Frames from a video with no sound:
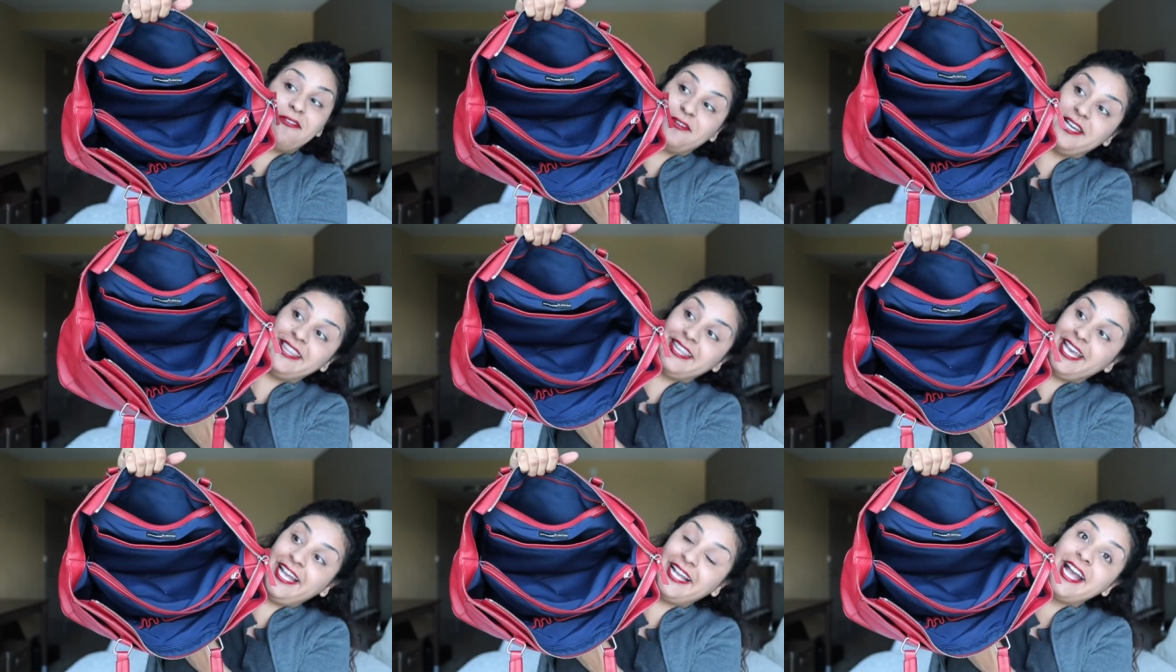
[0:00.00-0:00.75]

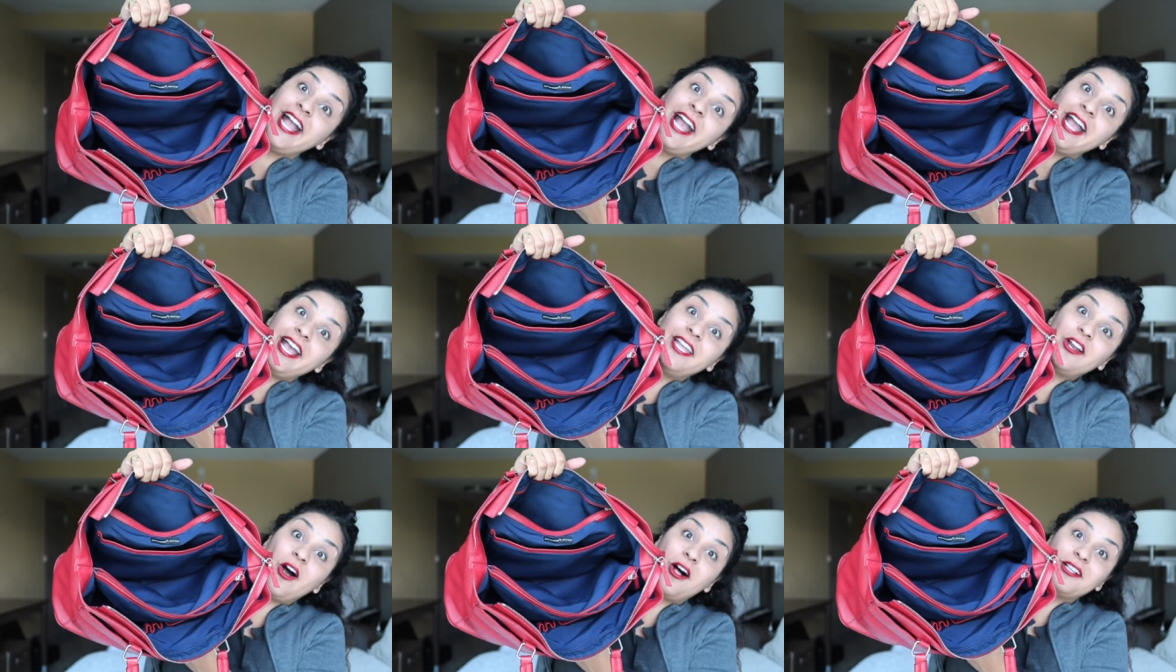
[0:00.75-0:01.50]
everything
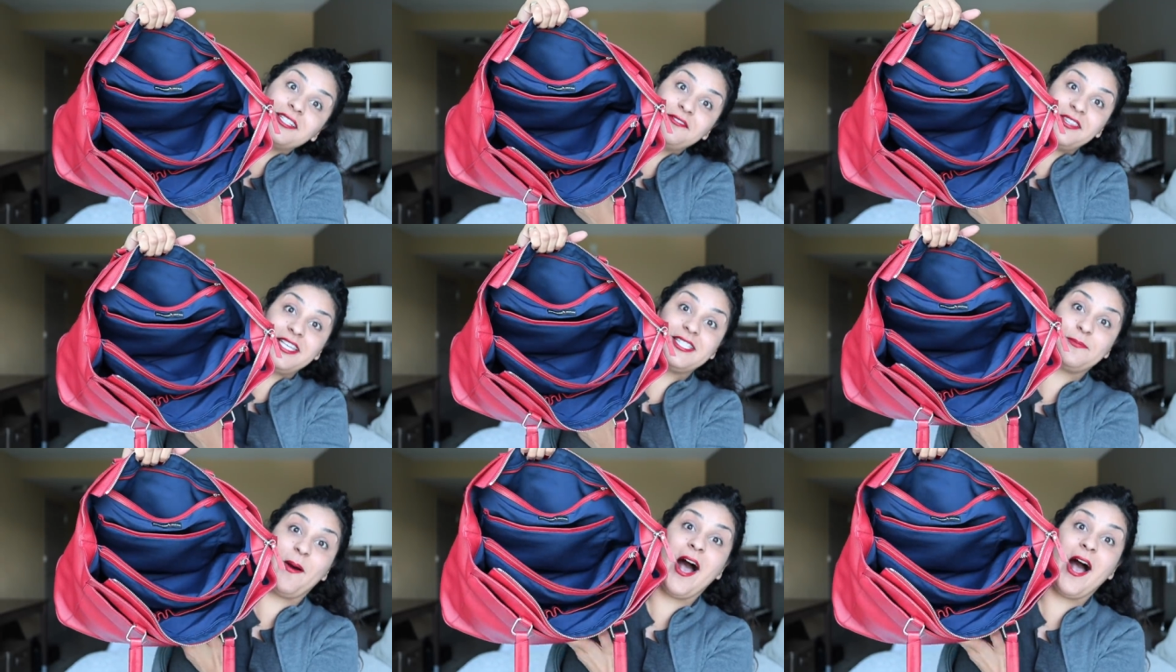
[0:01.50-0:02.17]
in all of these